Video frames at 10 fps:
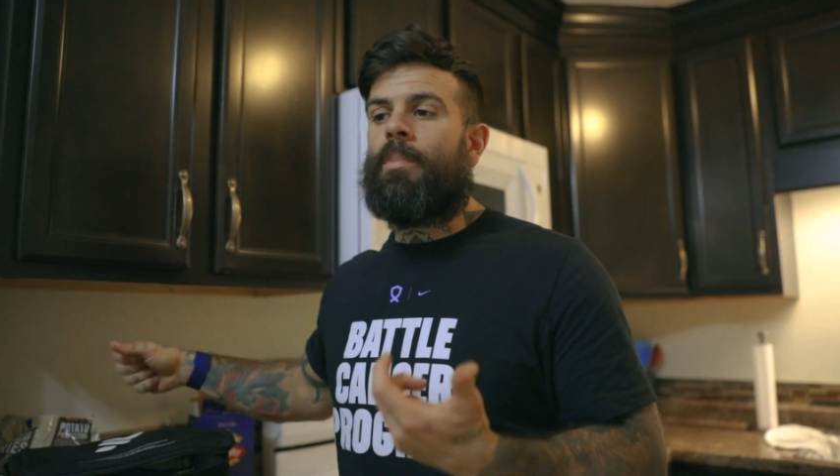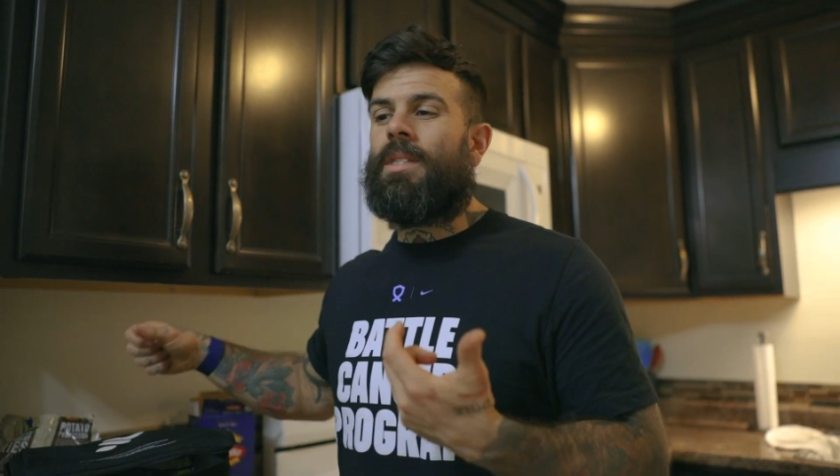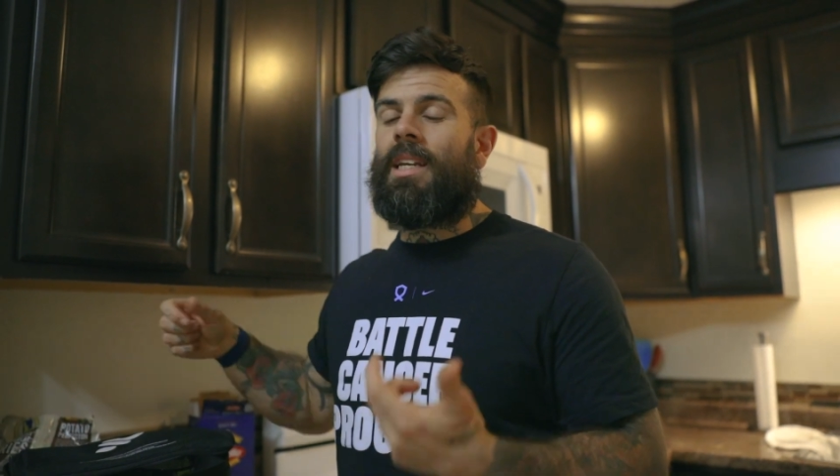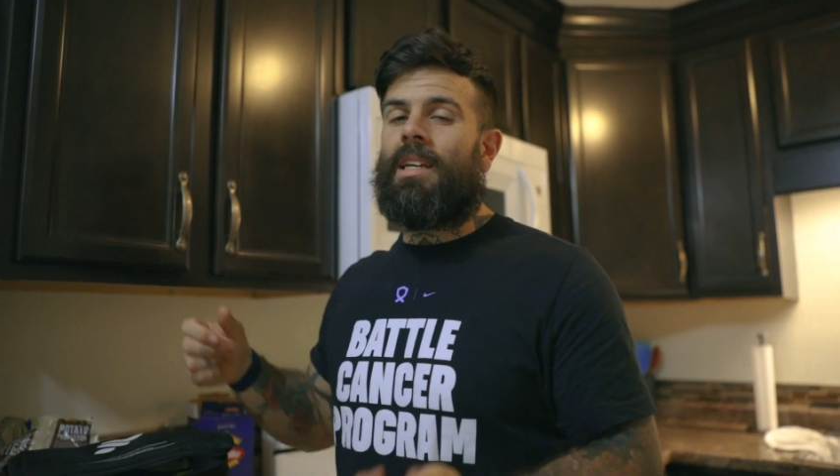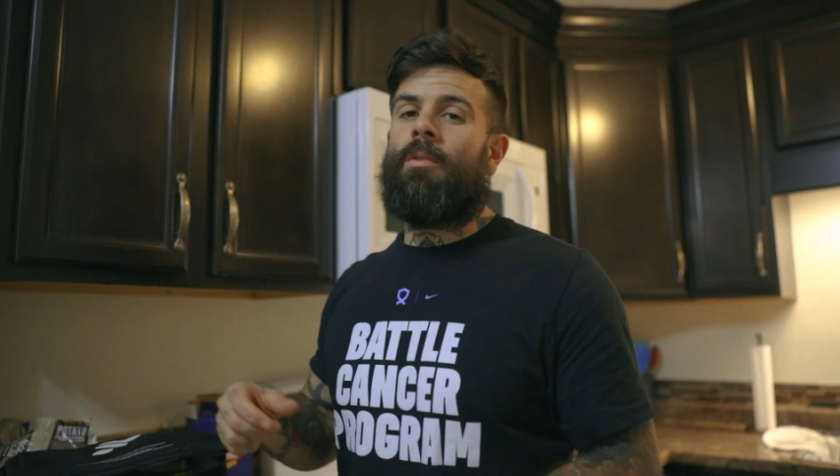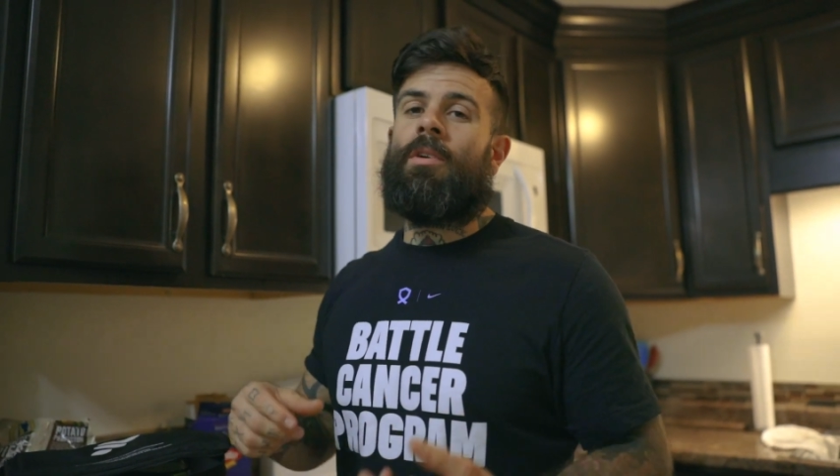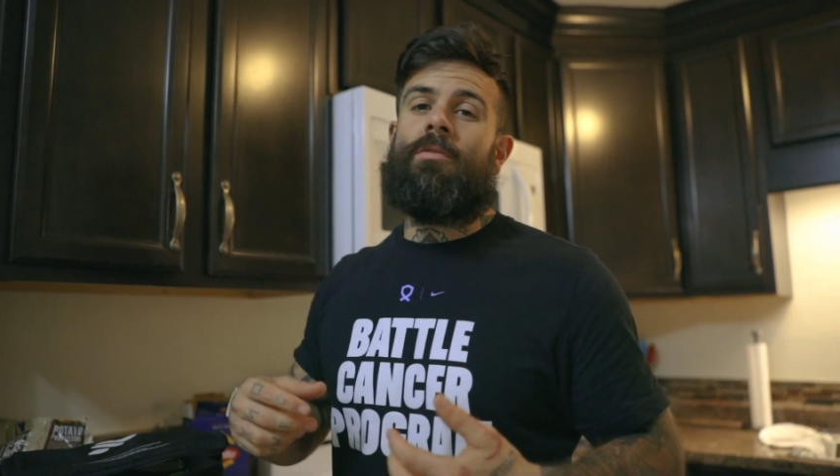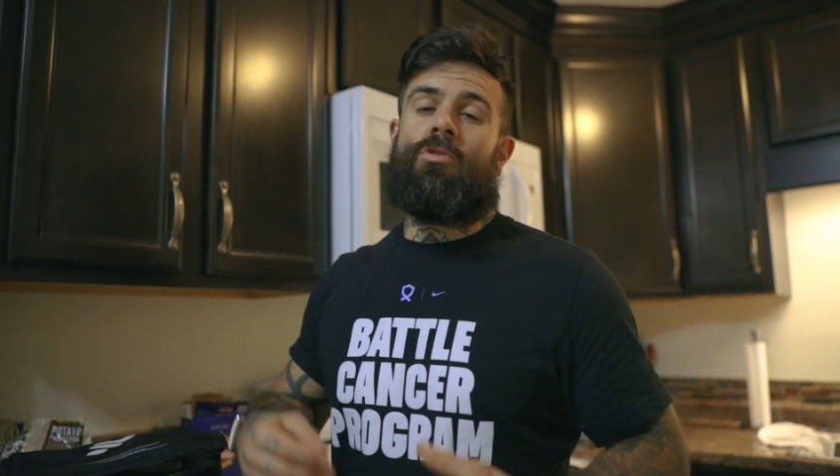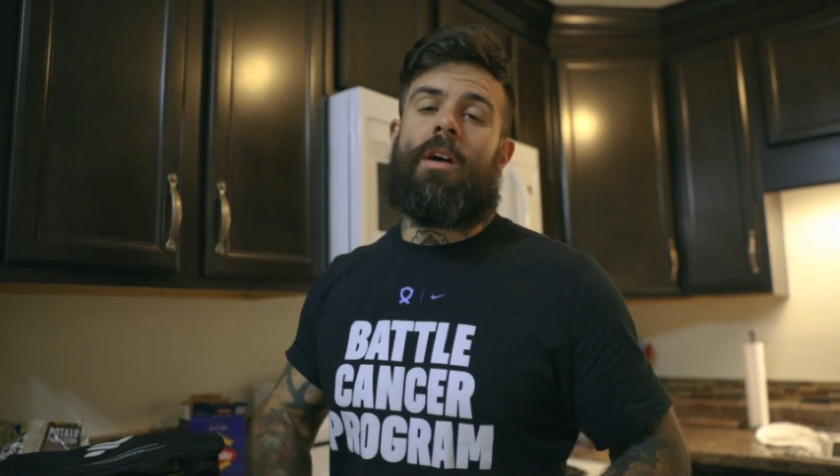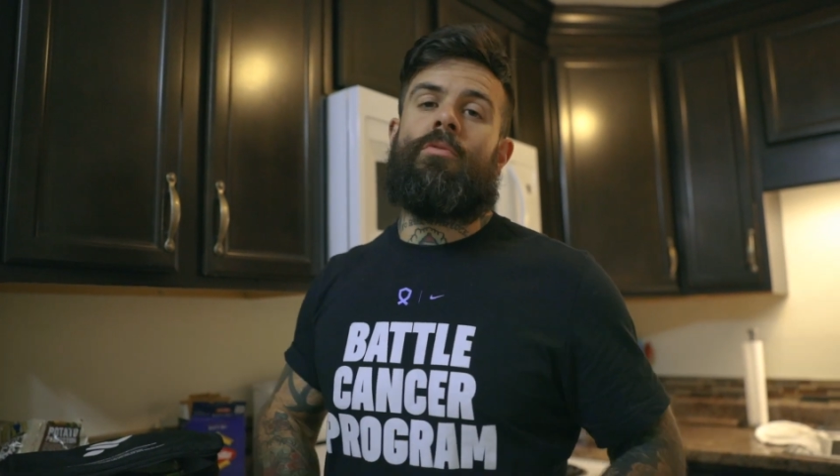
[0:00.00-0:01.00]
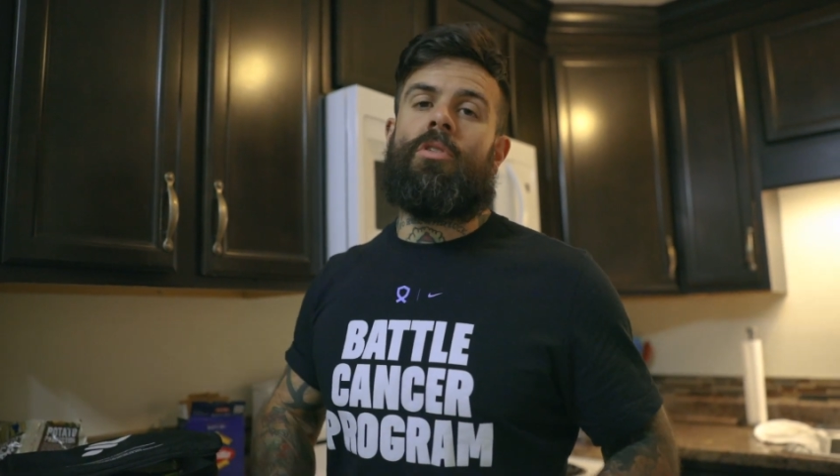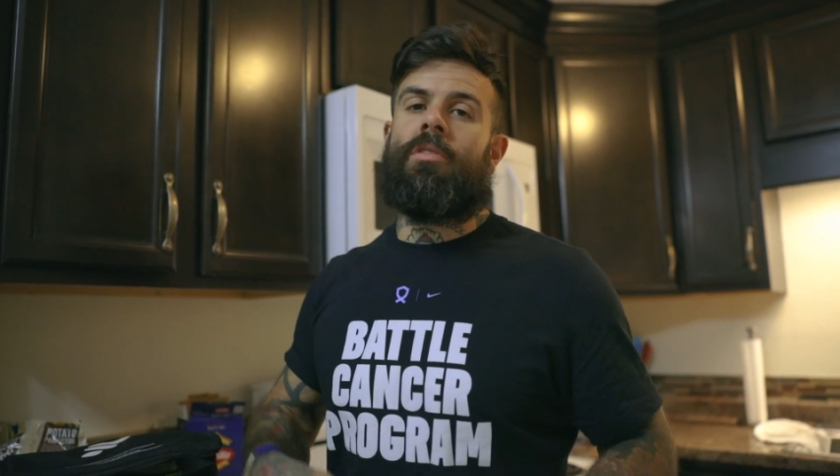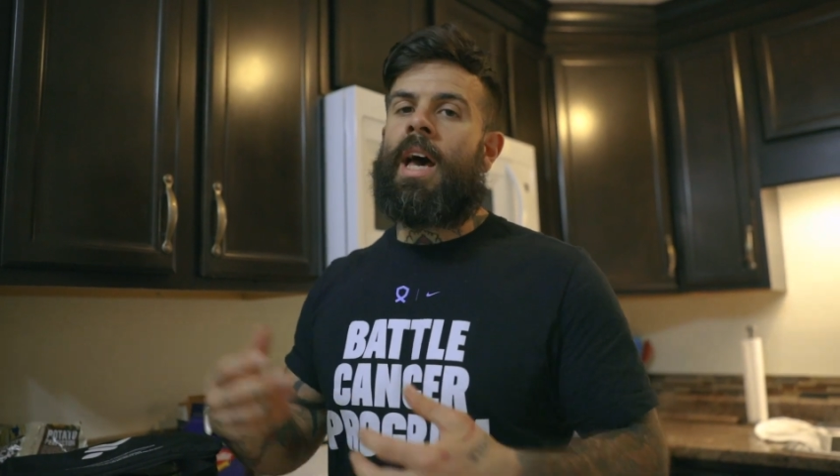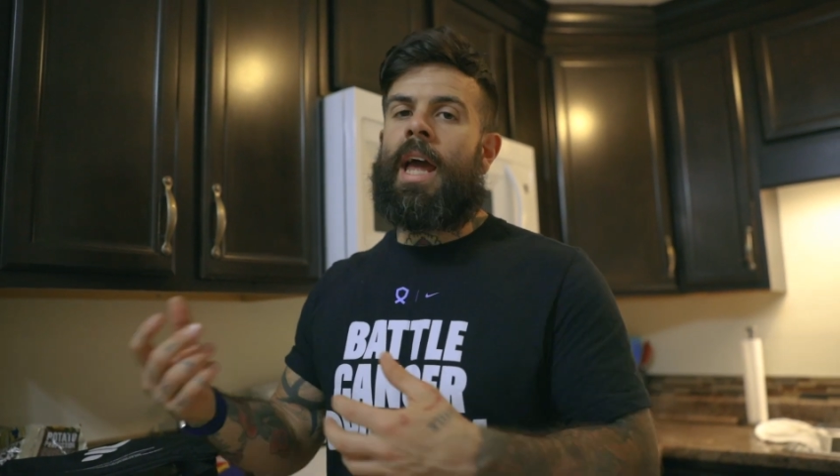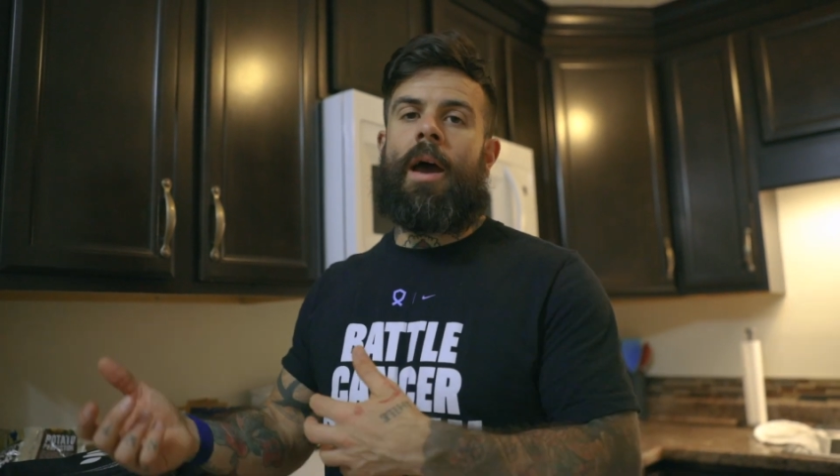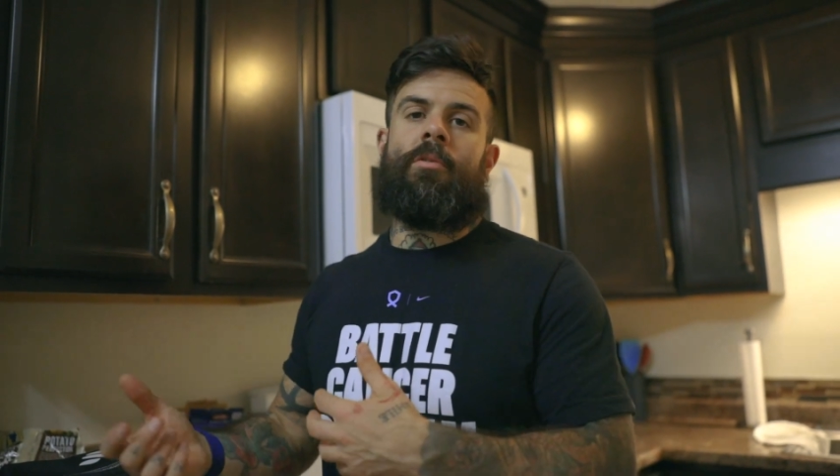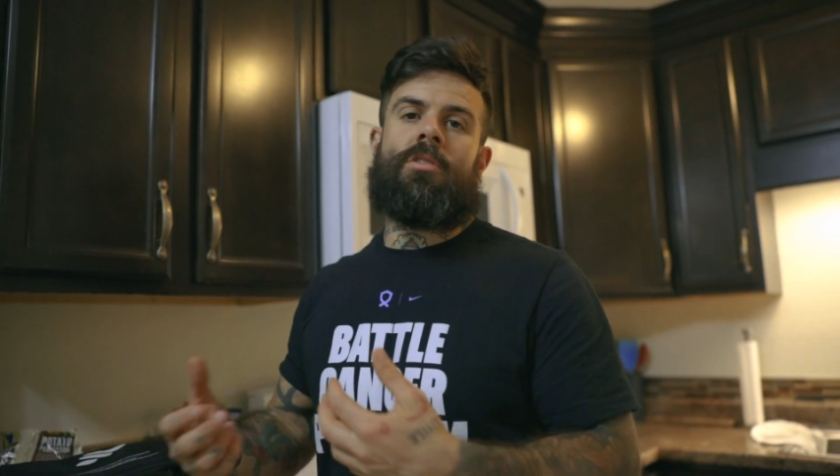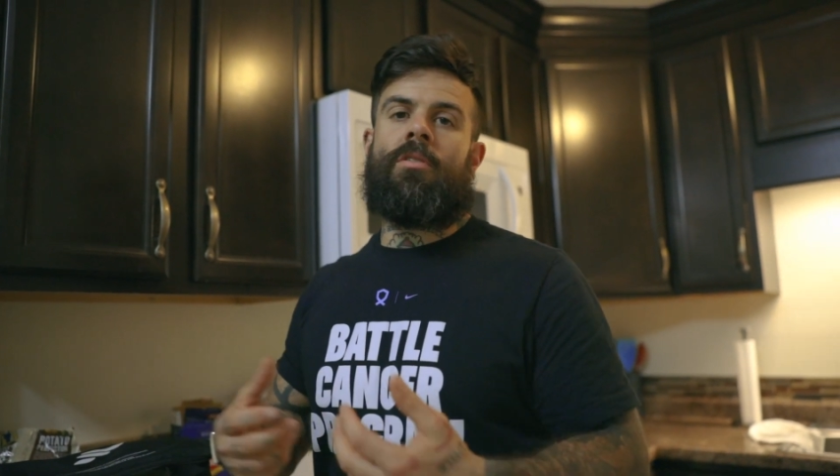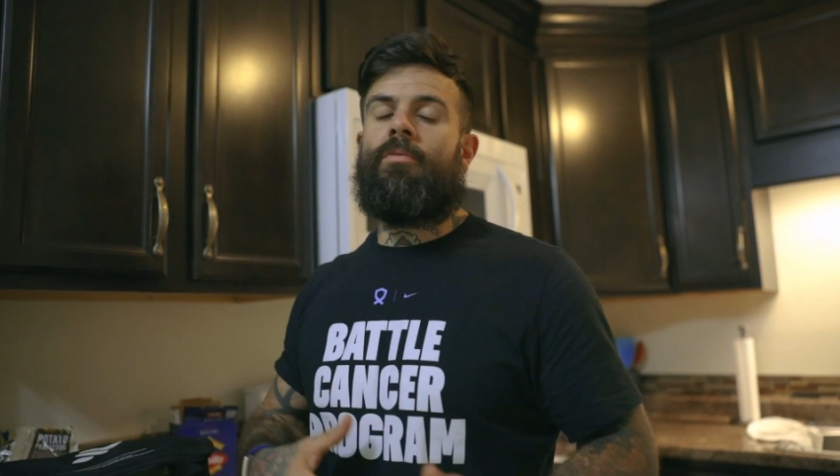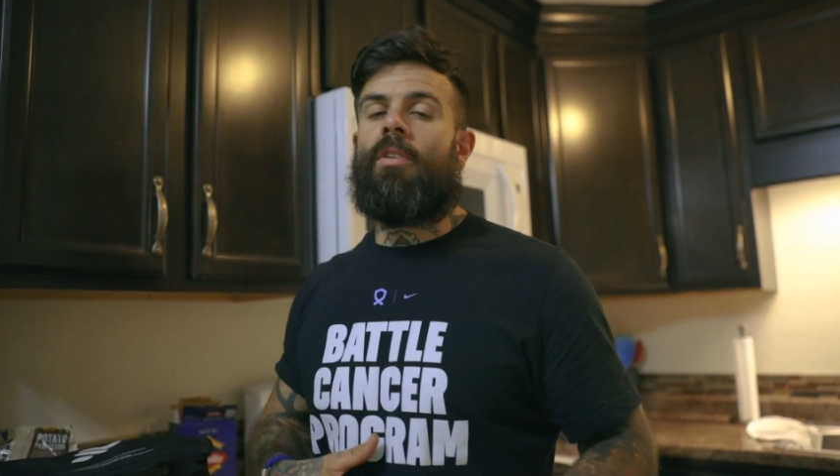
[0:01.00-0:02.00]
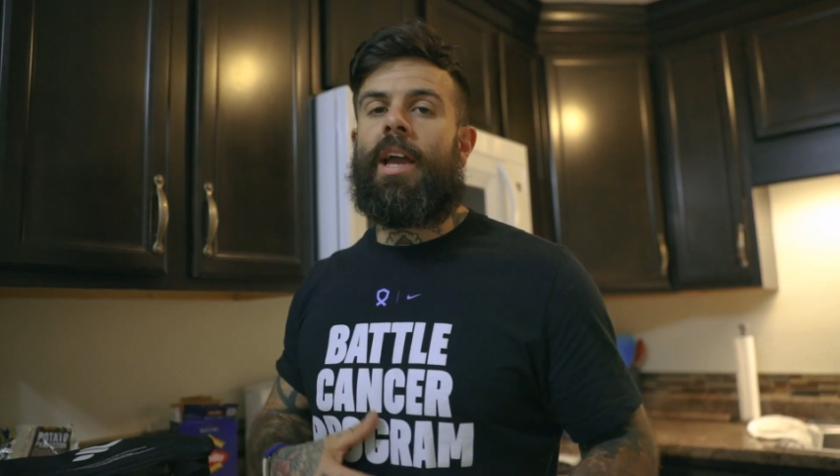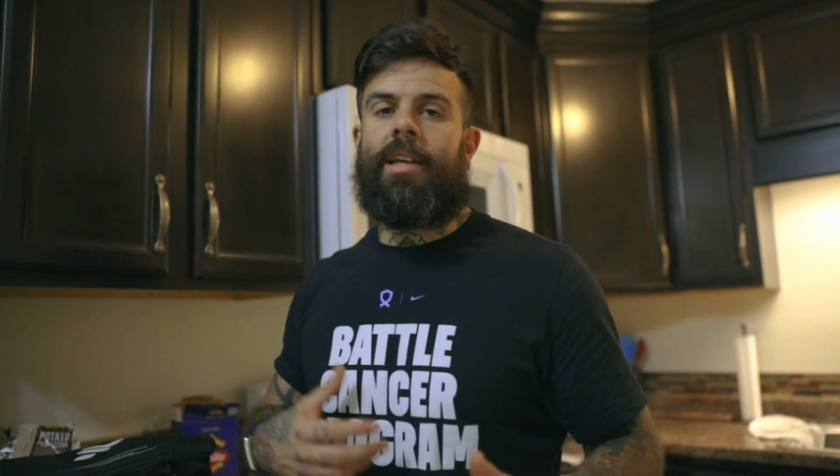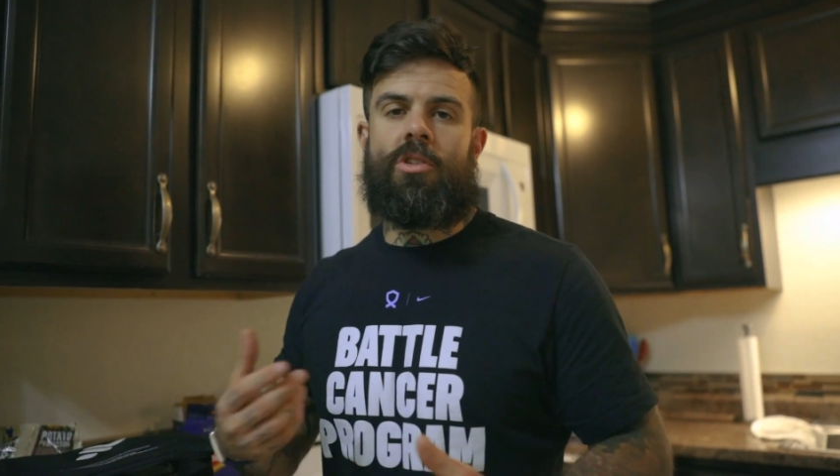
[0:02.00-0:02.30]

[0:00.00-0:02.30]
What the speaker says: particularly when you've traveled 9 hours on a flight,